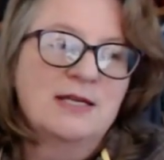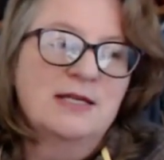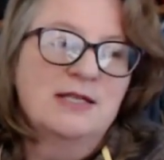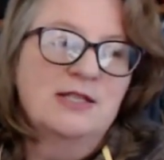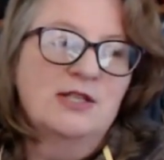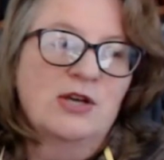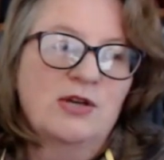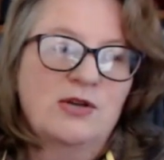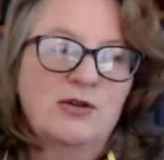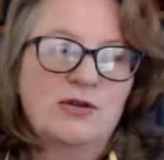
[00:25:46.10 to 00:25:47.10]

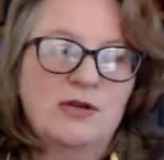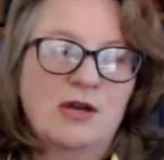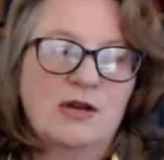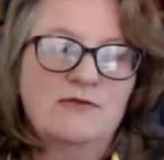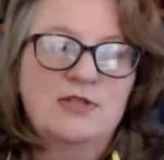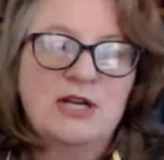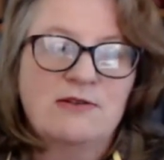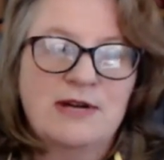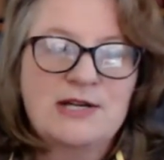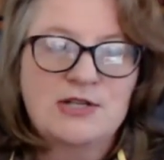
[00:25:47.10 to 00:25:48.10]
So over
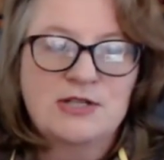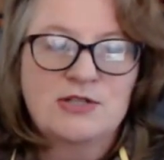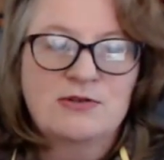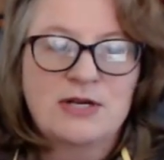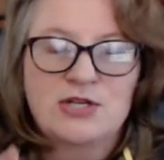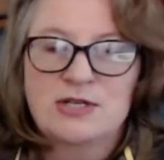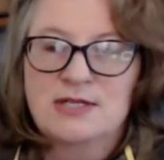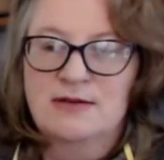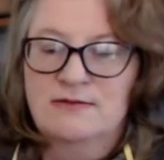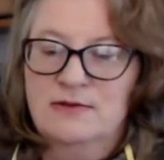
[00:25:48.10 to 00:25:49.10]
generations, traditions
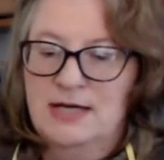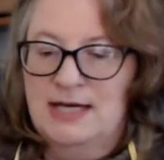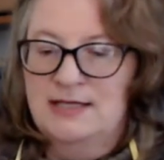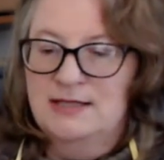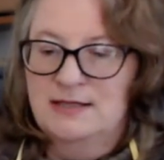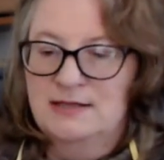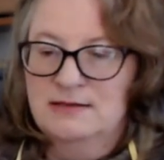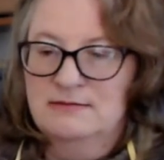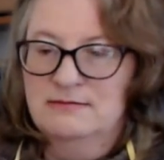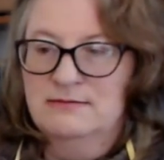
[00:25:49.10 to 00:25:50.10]
have created
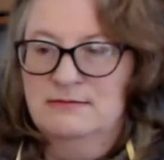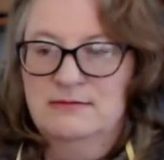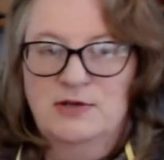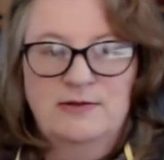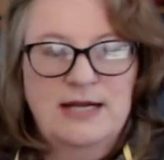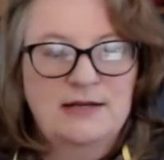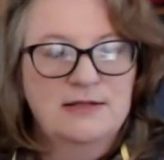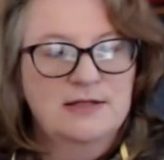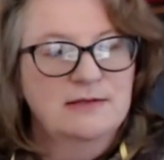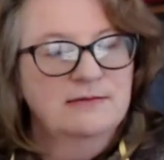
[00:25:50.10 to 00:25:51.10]

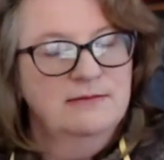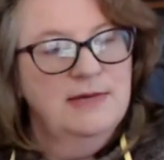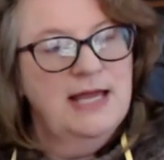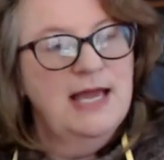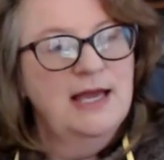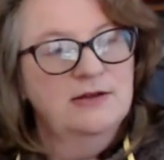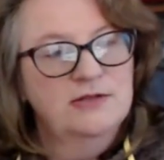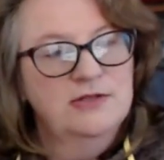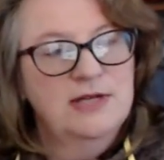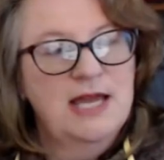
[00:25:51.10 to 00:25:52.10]
around
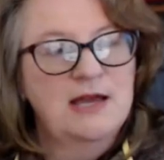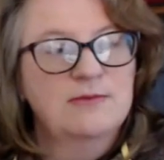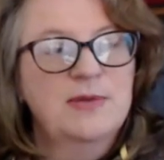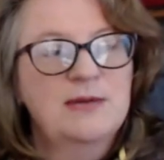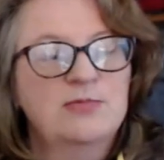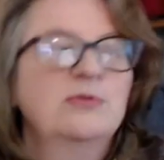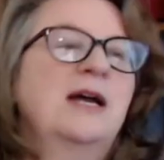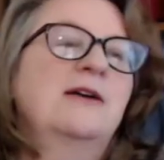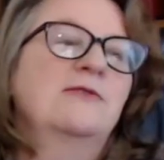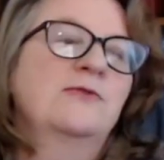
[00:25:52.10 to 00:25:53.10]
how people
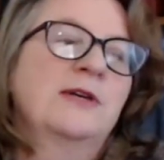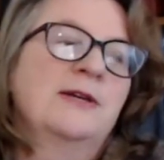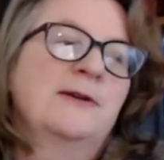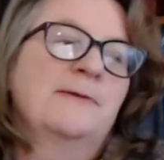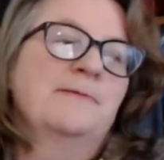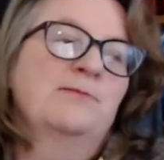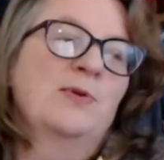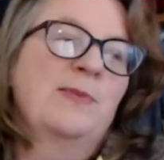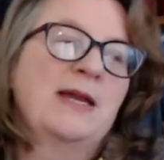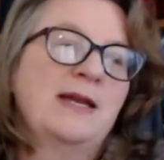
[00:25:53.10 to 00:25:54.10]
have
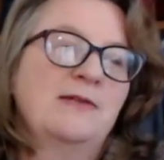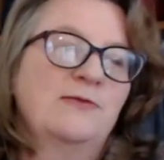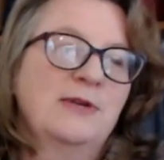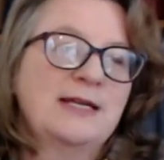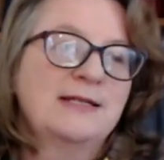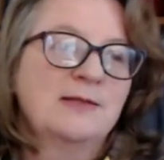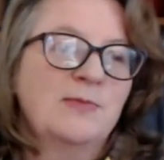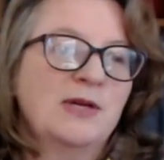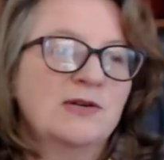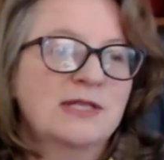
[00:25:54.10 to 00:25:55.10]
prepared fleeces
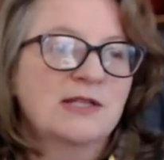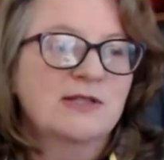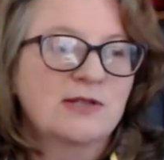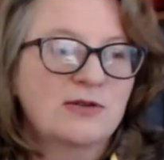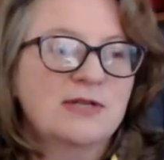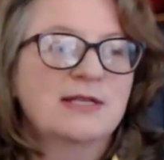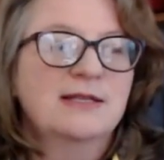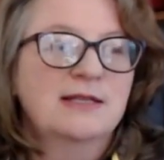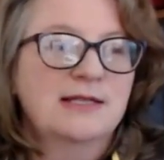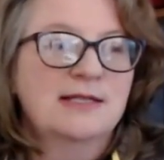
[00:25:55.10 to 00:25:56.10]
because it suits
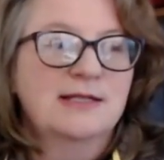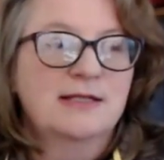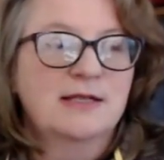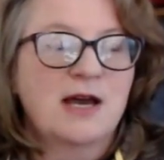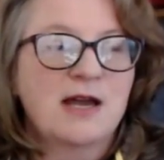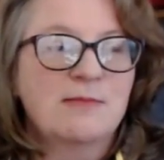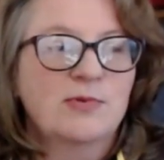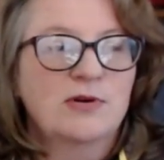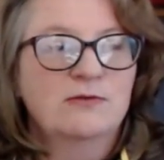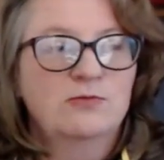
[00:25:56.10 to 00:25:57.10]
the type
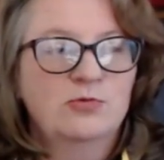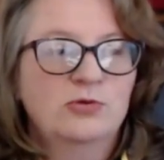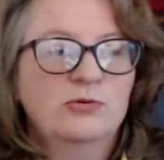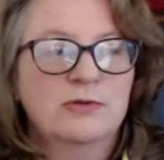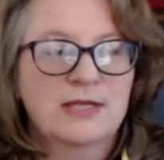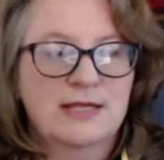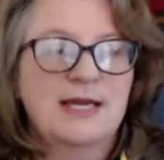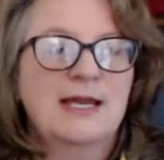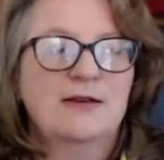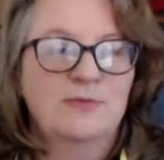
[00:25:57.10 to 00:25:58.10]
of wool that
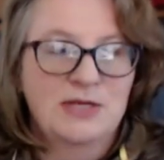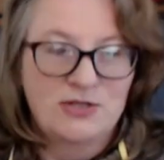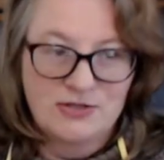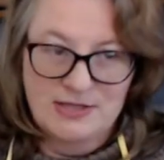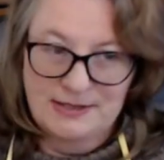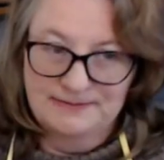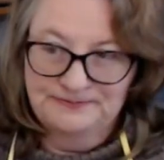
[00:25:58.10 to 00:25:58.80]
they have been using.